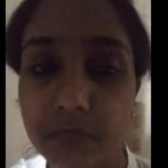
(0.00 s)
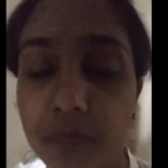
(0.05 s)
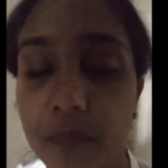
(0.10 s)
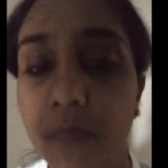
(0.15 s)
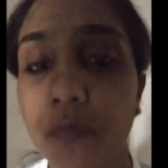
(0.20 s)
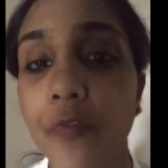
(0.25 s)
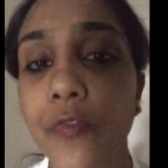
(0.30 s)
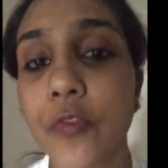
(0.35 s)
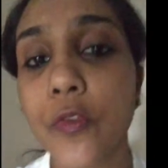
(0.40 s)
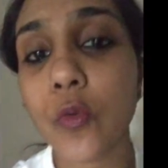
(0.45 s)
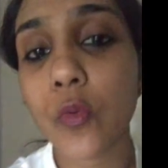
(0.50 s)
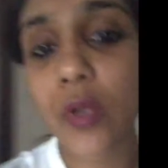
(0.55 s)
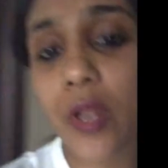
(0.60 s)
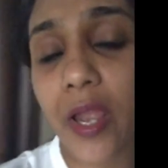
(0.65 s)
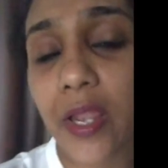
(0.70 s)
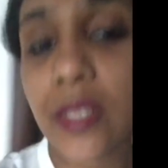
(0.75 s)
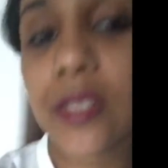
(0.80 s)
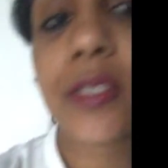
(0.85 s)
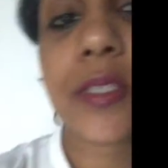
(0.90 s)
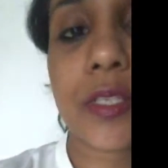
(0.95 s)
few
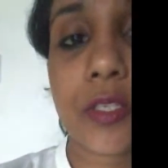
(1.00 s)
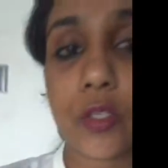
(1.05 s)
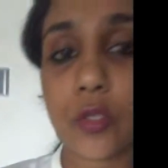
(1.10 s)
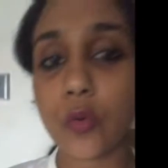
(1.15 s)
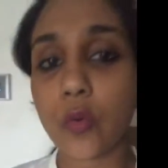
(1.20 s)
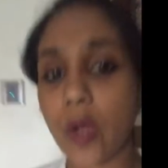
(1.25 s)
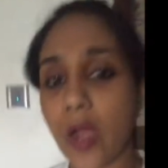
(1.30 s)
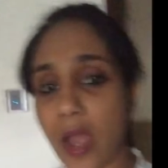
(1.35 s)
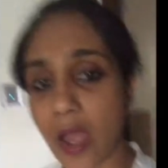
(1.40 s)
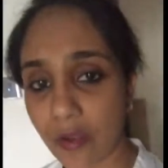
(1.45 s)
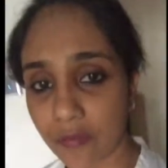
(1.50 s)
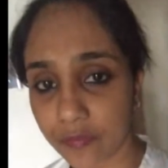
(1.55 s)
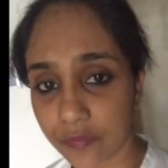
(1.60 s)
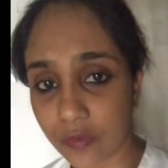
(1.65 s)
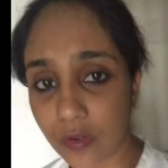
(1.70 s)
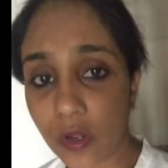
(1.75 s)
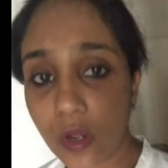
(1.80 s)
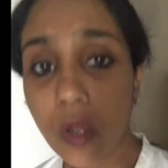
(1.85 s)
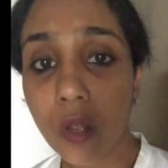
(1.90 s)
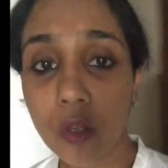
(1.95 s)
lines that you have.
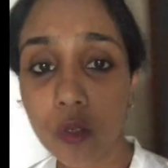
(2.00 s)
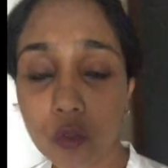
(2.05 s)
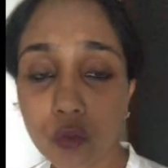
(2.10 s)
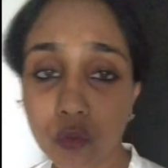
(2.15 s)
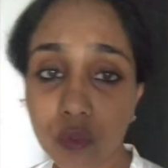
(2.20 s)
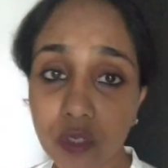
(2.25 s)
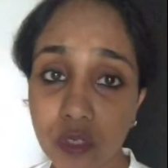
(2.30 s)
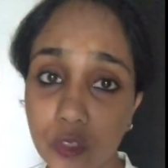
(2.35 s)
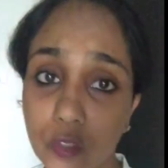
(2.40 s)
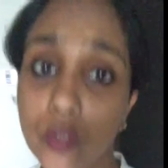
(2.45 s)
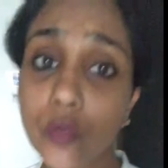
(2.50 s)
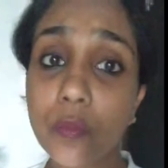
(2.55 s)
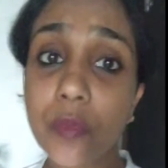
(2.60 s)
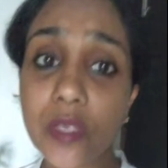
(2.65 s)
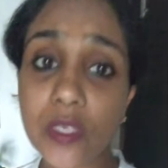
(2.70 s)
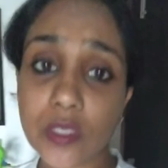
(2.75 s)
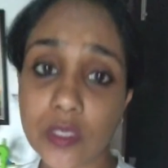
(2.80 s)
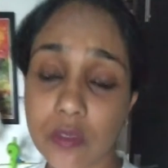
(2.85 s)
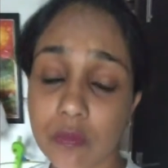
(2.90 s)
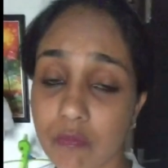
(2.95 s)
You need to be
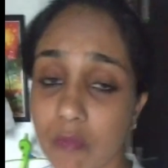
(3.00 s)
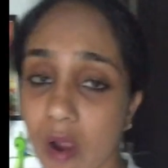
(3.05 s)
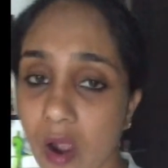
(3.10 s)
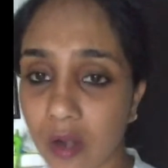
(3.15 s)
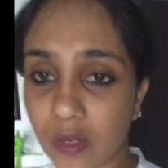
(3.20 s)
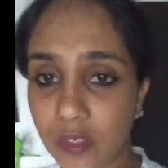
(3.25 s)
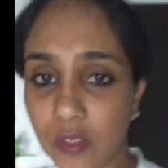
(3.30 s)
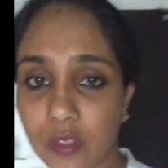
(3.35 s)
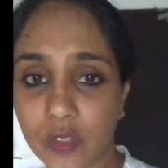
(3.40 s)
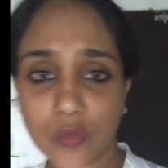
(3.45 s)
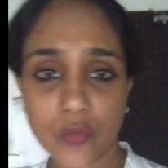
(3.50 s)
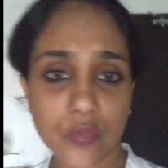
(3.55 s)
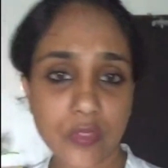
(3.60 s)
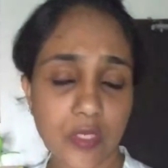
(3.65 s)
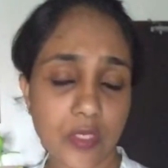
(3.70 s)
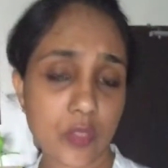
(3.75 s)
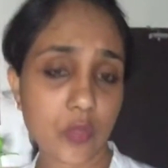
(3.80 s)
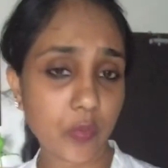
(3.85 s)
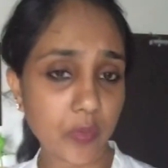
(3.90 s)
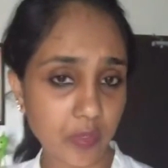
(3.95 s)
smart at using
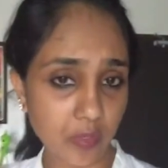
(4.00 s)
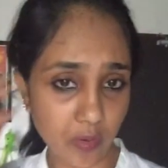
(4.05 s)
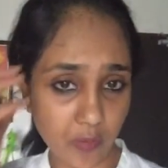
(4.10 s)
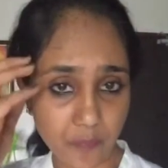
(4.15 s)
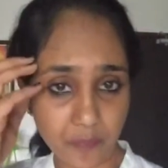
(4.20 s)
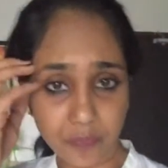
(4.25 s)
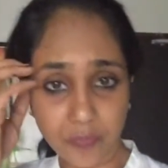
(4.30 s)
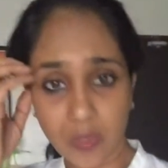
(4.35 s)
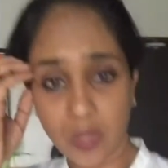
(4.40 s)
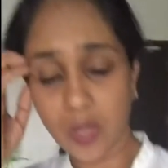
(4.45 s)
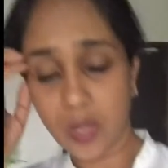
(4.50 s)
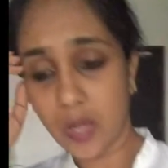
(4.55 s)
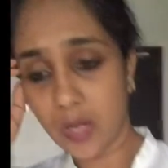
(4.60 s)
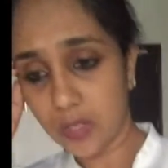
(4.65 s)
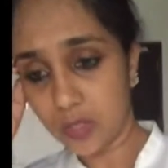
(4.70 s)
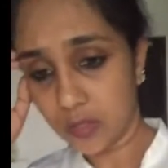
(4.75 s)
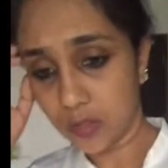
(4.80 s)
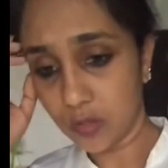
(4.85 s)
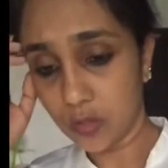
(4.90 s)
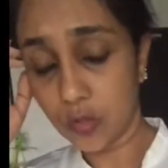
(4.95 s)
Twitter
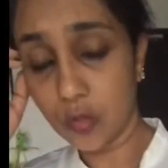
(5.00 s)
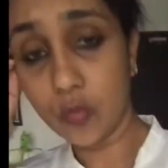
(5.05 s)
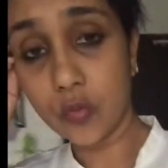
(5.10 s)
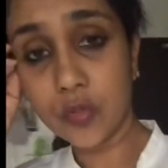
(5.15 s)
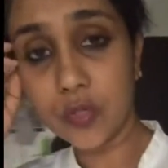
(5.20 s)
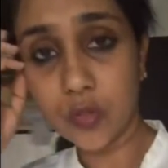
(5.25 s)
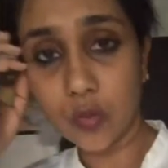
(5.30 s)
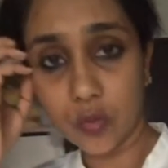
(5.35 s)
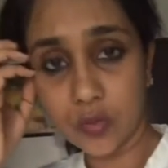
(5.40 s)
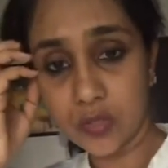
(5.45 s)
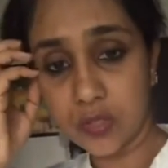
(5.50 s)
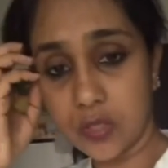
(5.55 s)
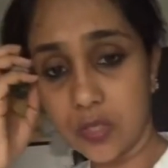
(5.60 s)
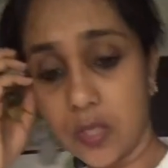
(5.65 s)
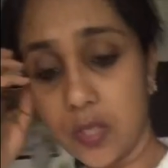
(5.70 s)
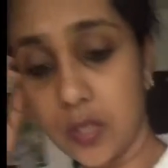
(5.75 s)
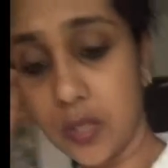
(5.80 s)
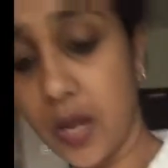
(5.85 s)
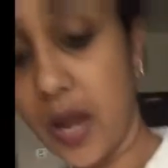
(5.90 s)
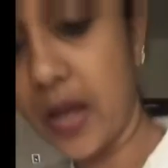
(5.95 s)
and use those,
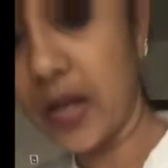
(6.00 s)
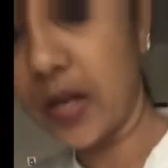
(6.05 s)
and a